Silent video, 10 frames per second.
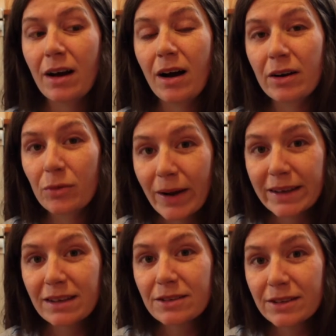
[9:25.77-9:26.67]
On a
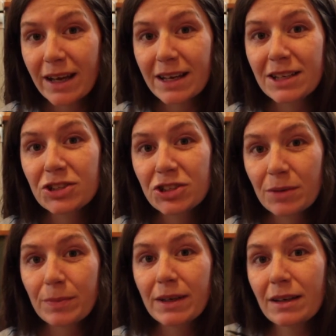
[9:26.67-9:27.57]
regular day,
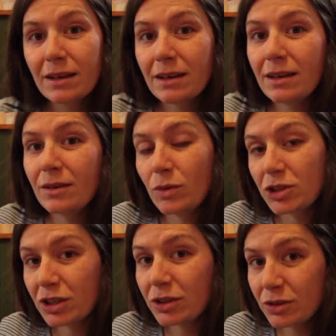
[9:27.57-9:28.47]
shipping, which
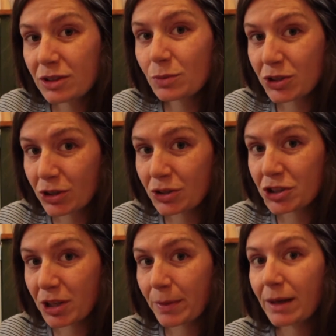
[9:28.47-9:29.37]
includes the return
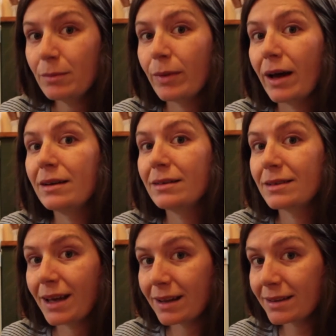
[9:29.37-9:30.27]
shipping, but
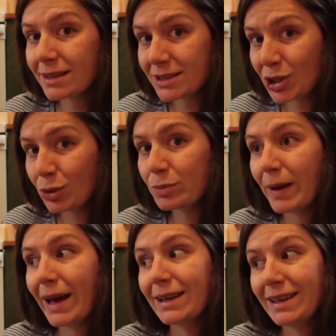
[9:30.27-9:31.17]
getting this tote
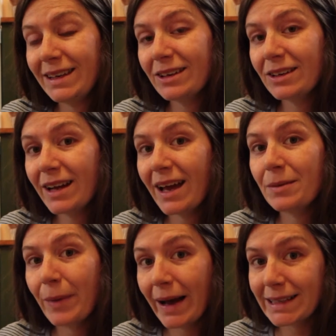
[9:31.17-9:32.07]
bag here
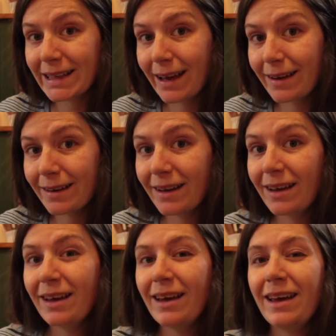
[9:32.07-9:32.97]
and back again,
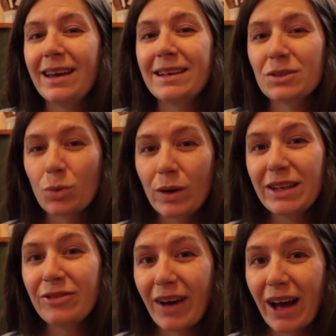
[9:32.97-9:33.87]
is
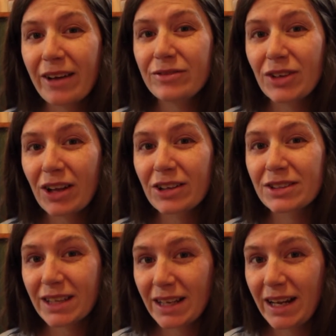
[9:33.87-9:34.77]

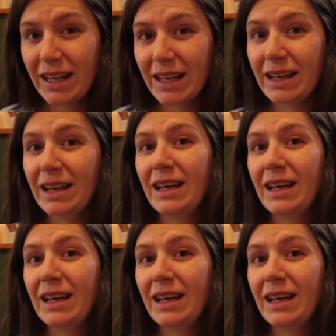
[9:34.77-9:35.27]
$25 Canadian,